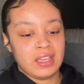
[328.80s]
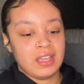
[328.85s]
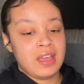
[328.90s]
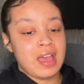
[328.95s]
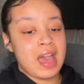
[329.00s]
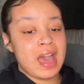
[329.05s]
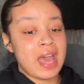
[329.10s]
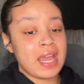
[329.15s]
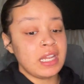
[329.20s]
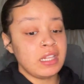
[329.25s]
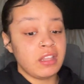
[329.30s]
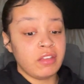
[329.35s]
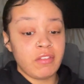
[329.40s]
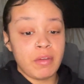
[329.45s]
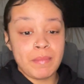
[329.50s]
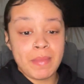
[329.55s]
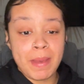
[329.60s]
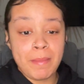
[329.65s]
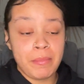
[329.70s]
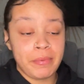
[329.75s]
And they're
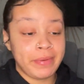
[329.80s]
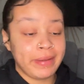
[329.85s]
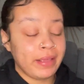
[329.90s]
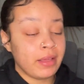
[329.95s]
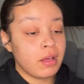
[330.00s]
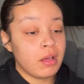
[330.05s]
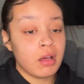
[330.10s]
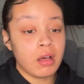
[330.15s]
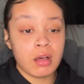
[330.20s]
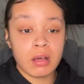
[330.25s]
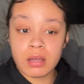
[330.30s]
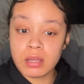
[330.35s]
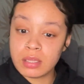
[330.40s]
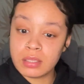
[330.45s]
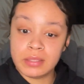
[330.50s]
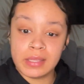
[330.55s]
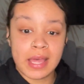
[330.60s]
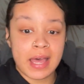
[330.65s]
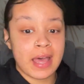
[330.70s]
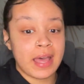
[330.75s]
remembering it all.
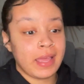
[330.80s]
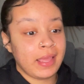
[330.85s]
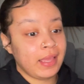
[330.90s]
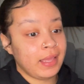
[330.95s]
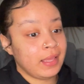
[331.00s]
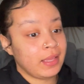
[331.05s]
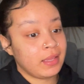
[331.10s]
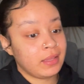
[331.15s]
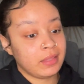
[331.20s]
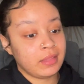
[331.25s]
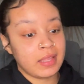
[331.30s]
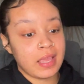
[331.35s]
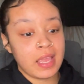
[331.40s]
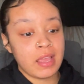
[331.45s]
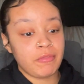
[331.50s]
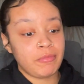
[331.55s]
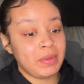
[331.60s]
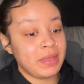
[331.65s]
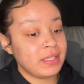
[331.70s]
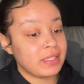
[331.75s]
Like, they have
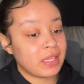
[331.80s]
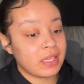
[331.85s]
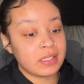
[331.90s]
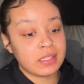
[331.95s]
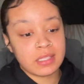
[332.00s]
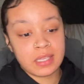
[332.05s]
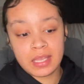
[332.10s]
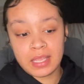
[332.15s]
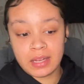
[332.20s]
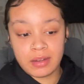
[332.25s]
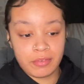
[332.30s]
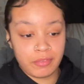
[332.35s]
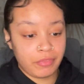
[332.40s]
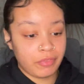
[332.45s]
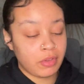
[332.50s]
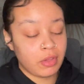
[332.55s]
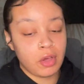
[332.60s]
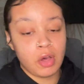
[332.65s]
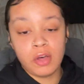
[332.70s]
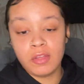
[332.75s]
been dancing for
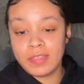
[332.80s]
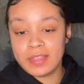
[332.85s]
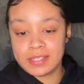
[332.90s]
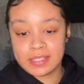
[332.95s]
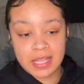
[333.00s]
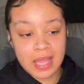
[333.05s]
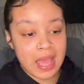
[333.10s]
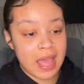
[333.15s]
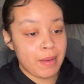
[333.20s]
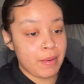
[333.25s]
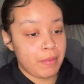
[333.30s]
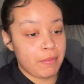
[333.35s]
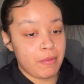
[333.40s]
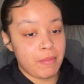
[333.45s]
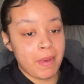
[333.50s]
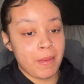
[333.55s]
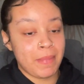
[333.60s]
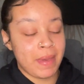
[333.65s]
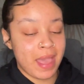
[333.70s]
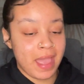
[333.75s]
all this time and
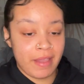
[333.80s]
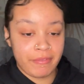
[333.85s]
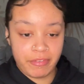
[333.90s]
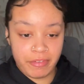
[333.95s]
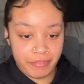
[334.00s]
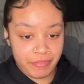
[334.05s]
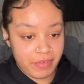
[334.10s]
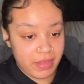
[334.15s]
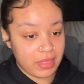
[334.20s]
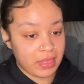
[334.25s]
remember everything.